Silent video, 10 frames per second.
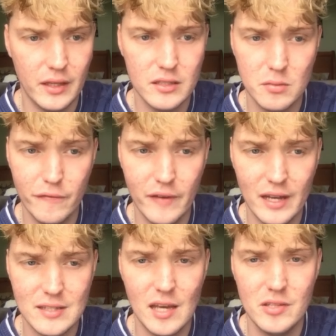To be fair
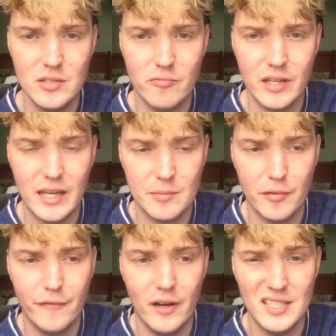to him, he's not really kicked up a
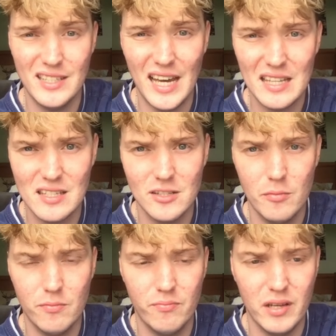fuss yet.
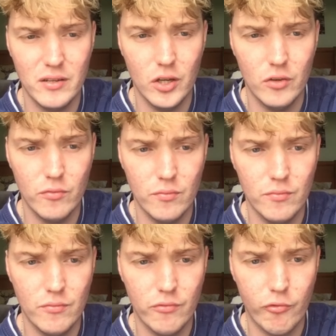There's been no
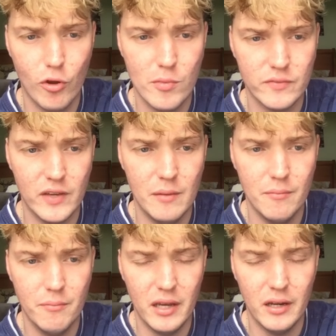rumours of
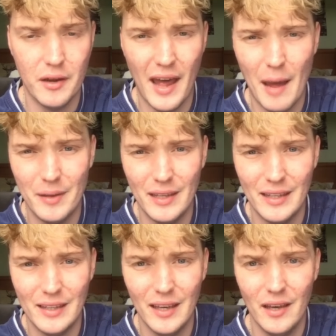him being
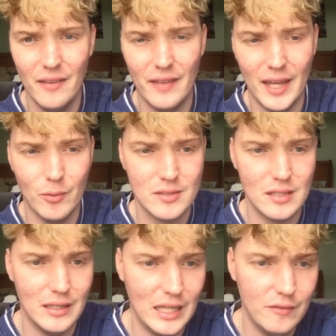unhappy that he wants to
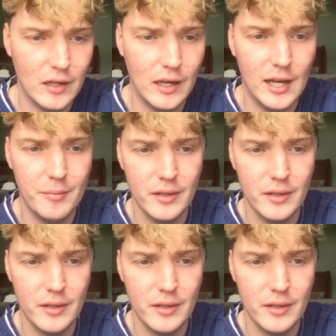leave the club.